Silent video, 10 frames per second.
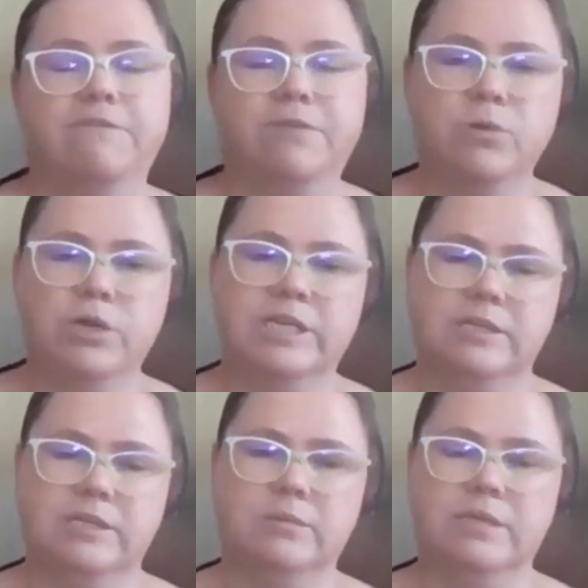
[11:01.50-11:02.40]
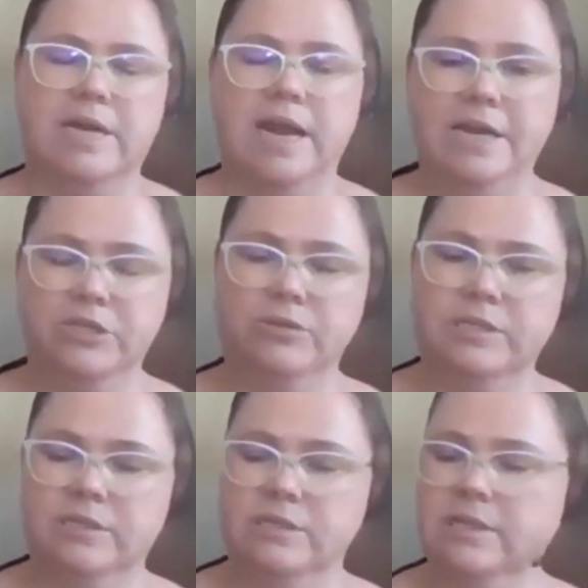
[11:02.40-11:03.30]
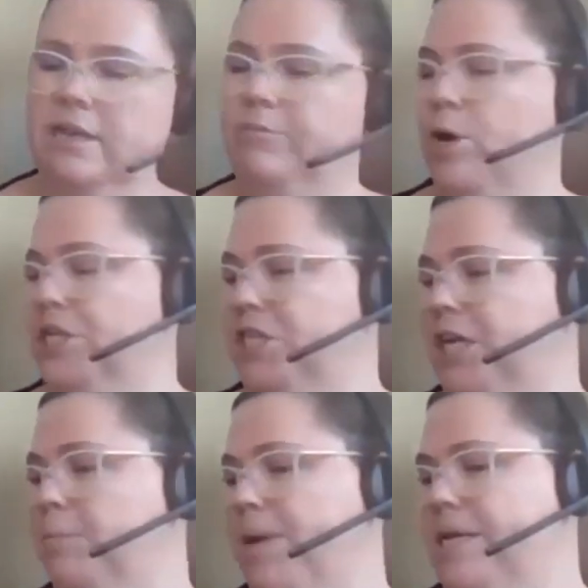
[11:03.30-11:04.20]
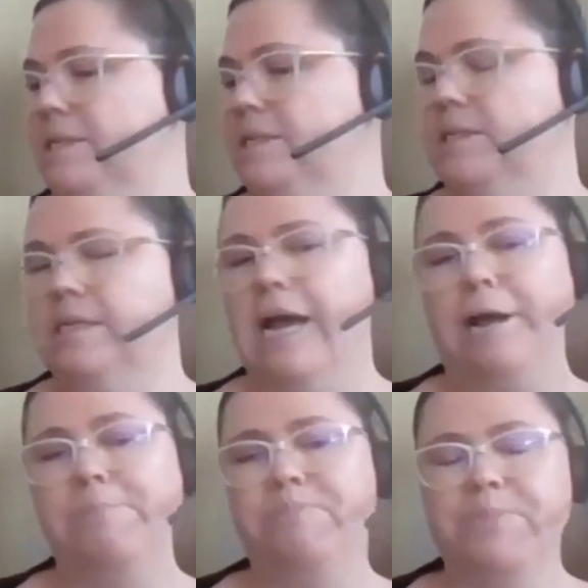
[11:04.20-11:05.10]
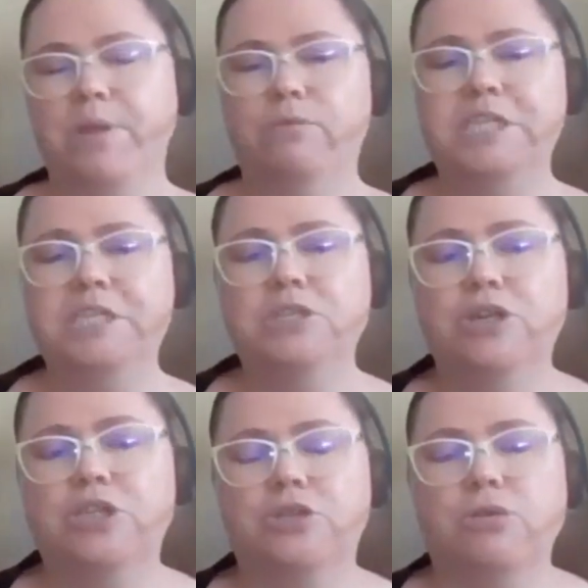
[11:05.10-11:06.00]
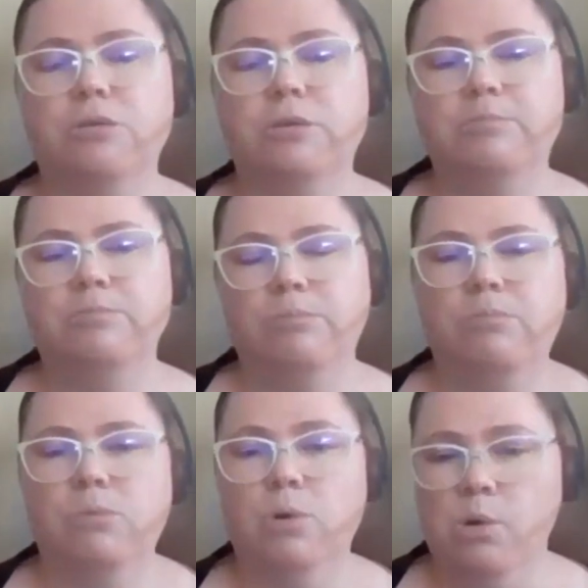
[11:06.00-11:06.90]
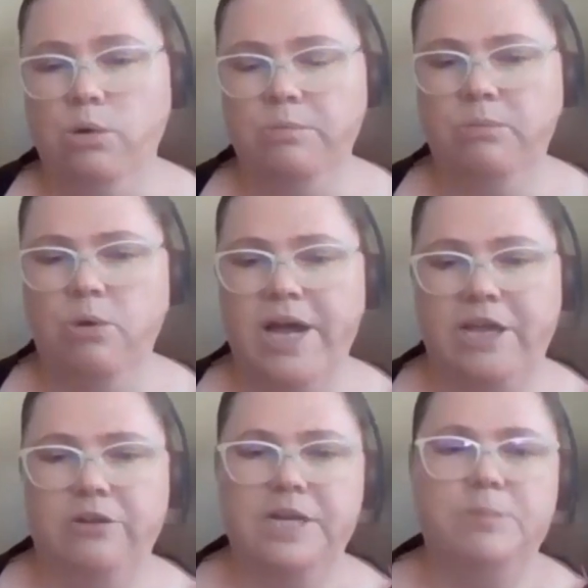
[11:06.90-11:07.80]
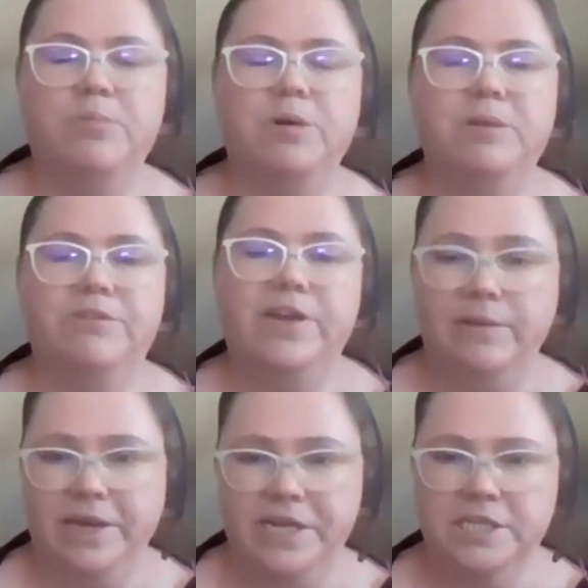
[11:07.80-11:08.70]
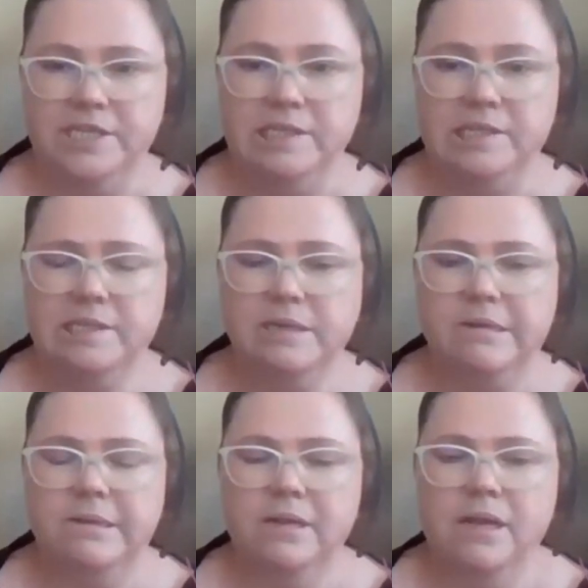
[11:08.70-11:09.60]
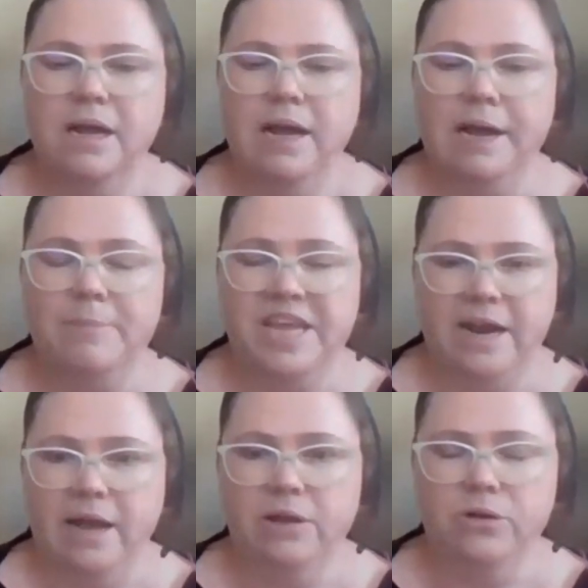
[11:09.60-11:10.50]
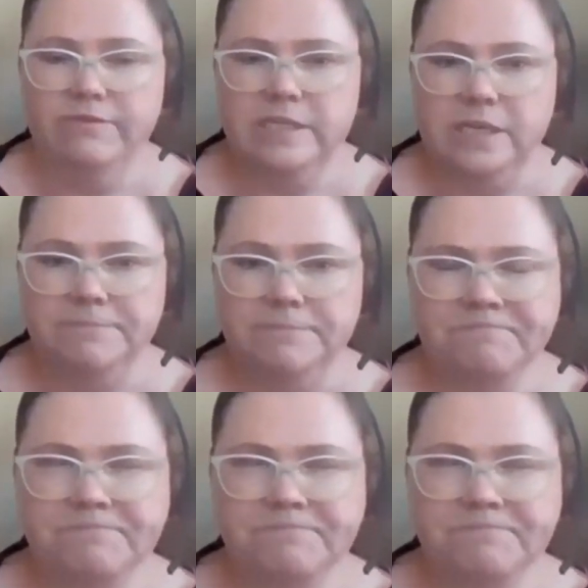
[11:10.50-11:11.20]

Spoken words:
of the work is this that I do is this kind of project-based research, or more accurately, probably evaluations that I oversee.